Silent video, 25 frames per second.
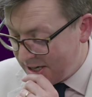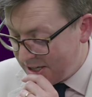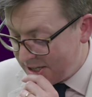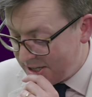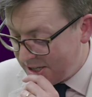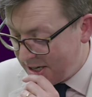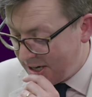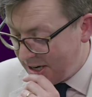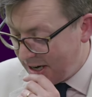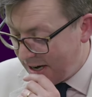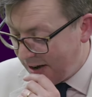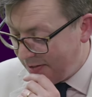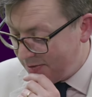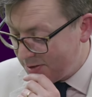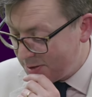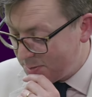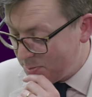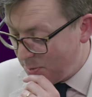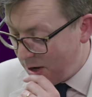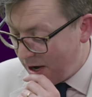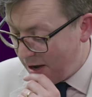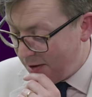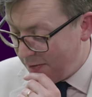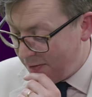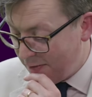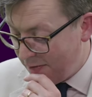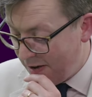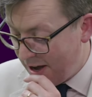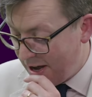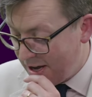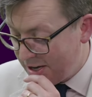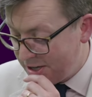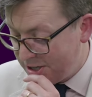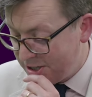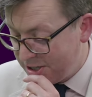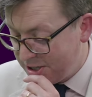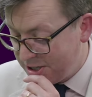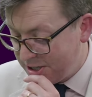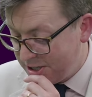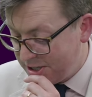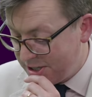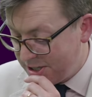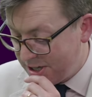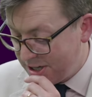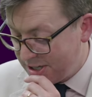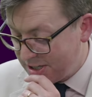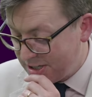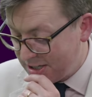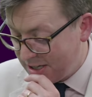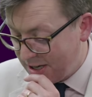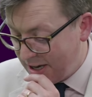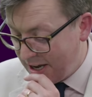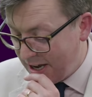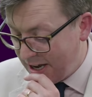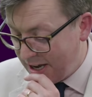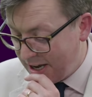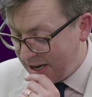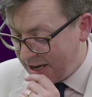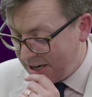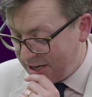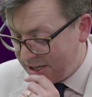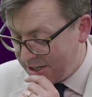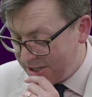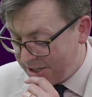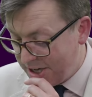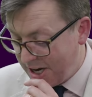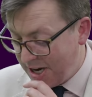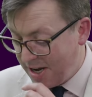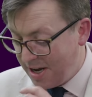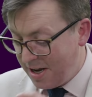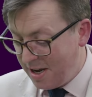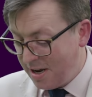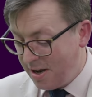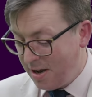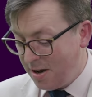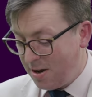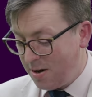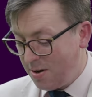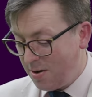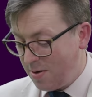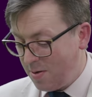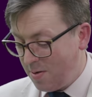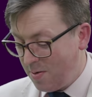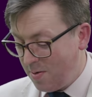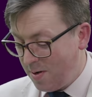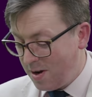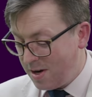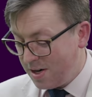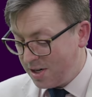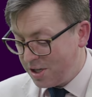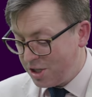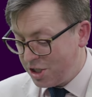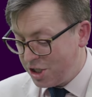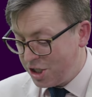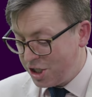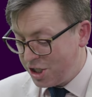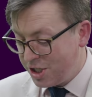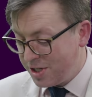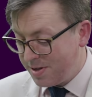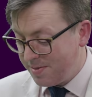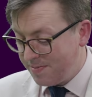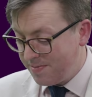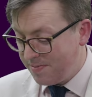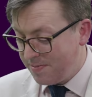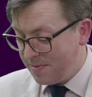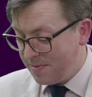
She loves my fash just like Jay Critch.